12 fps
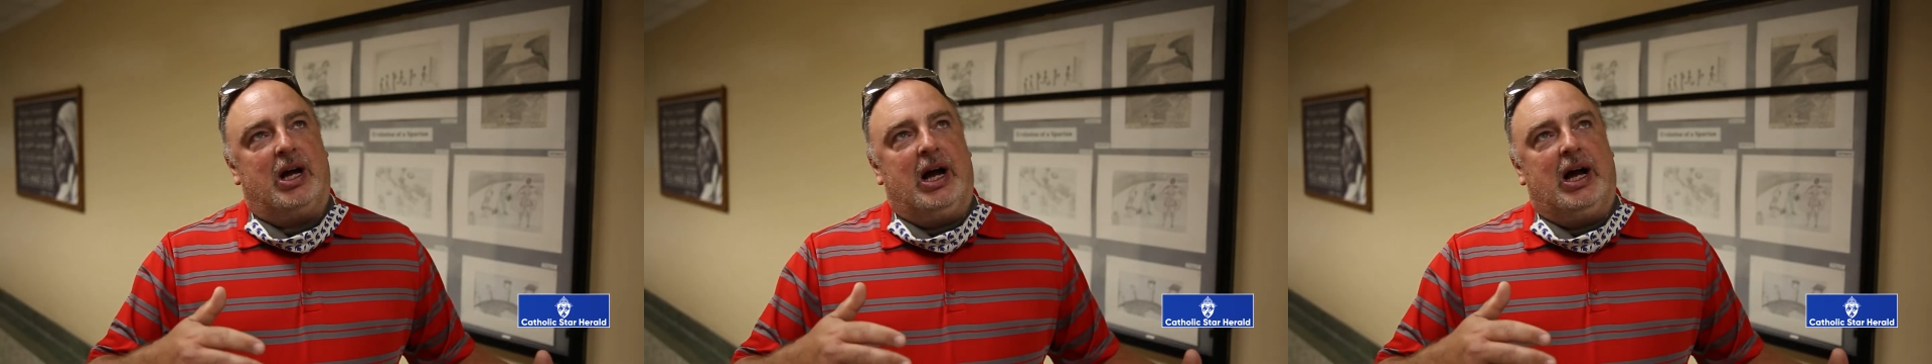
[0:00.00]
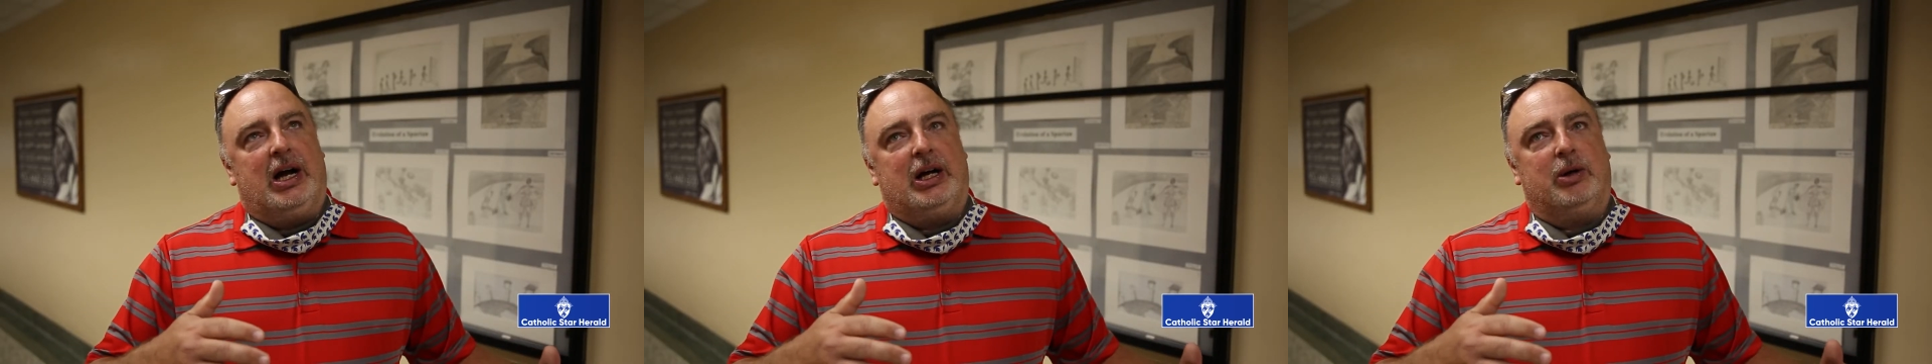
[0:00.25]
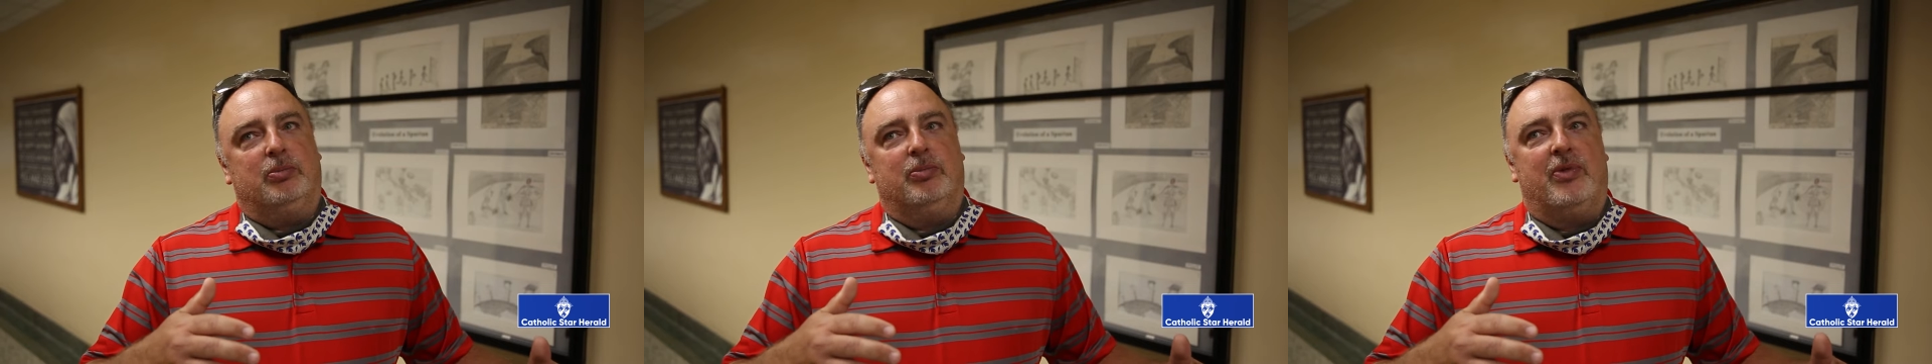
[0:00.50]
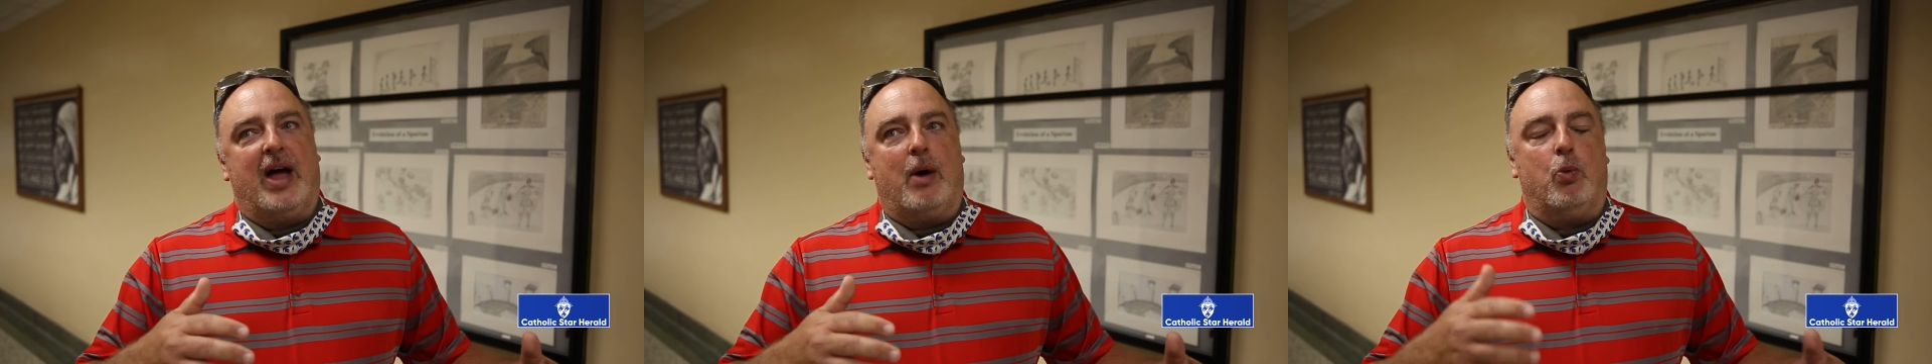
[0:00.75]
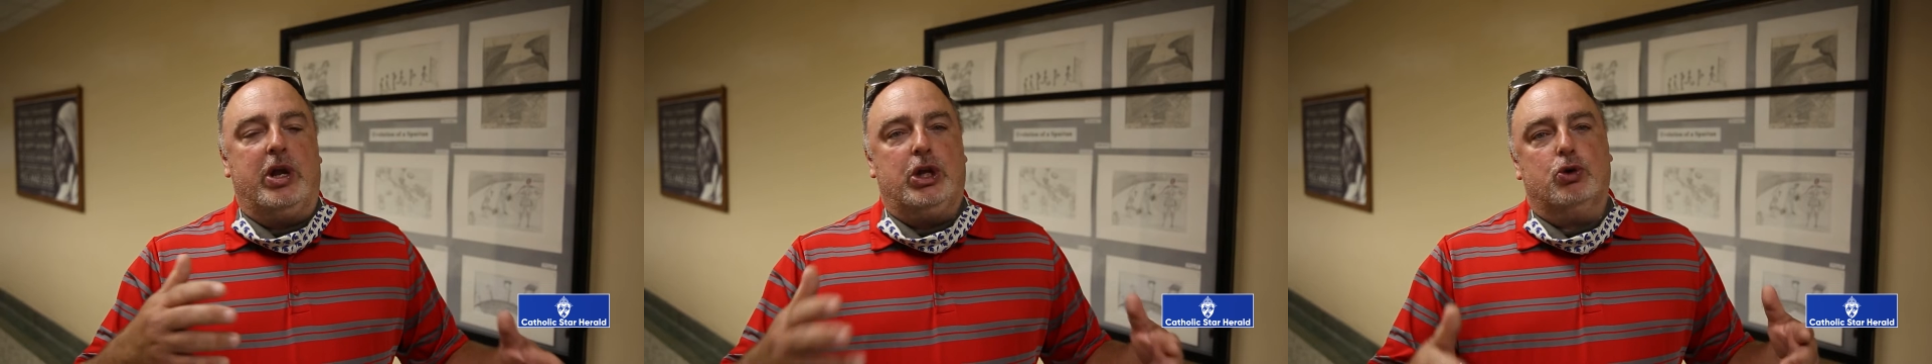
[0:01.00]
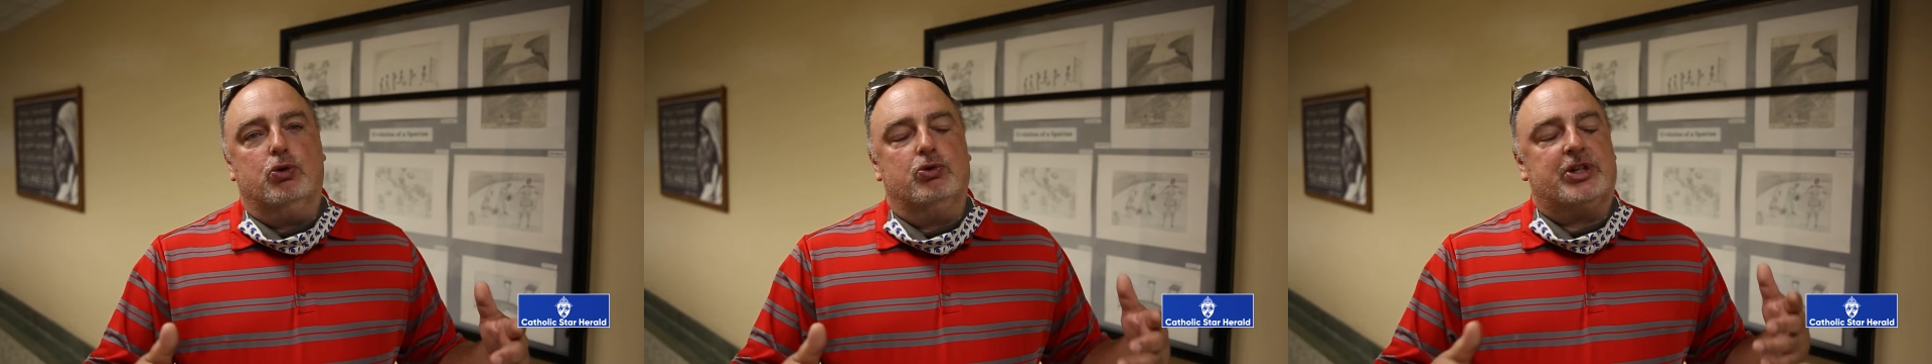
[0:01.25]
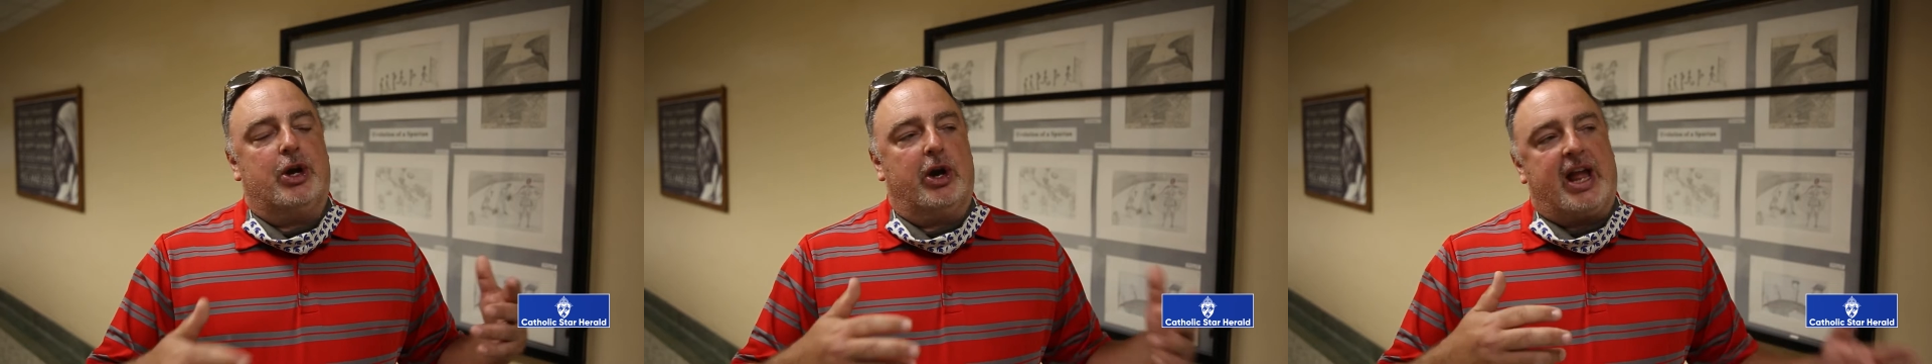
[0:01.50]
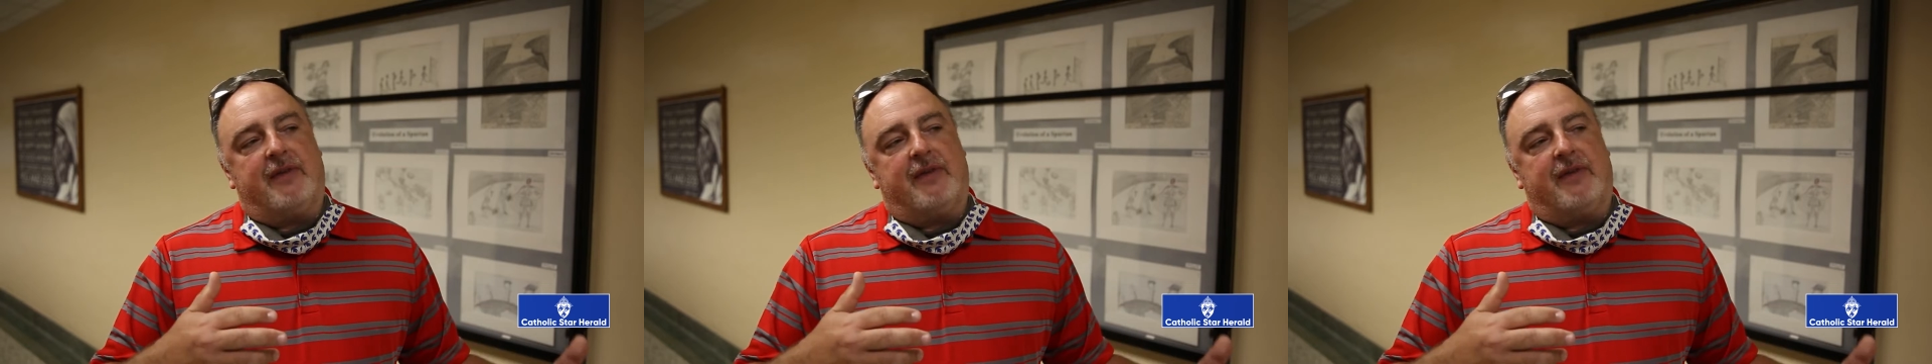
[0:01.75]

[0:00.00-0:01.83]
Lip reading: that we use in our